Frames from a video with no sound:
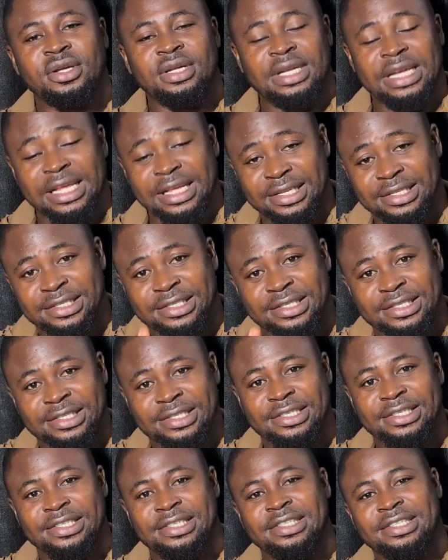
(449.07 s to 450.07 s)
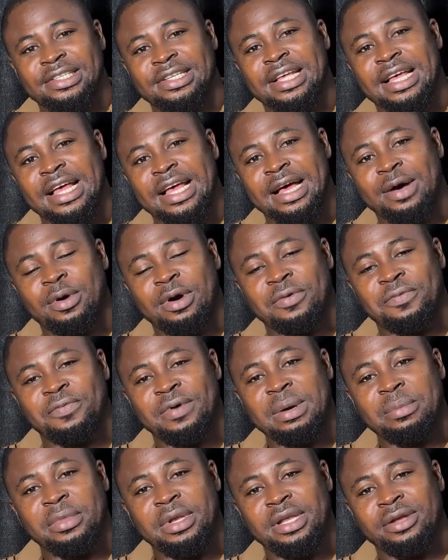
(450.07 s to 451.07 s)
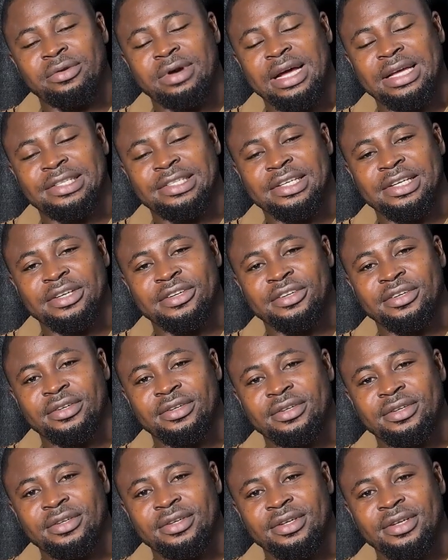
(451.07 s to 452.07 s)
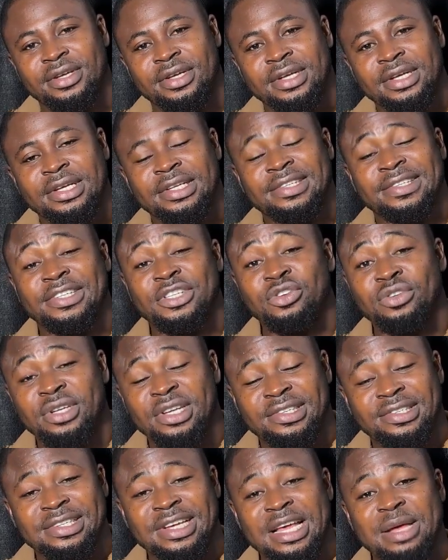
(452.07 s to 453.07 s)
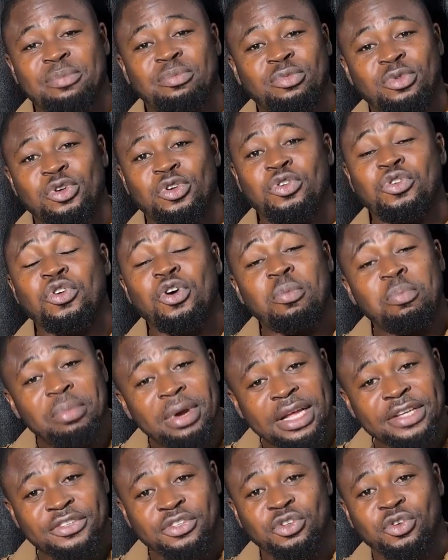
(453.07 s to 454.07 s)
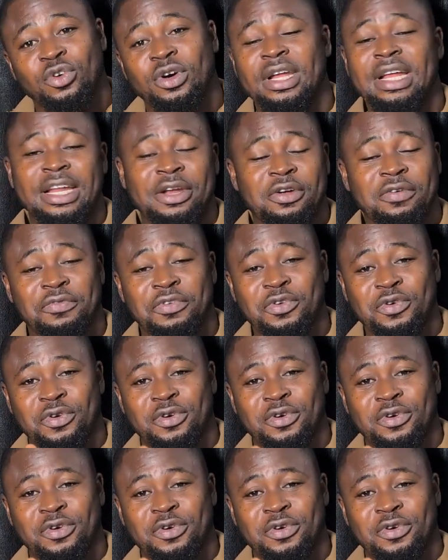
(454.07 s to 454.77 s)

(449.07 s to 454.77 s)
this our family right here. See you next time. God bless you and I love you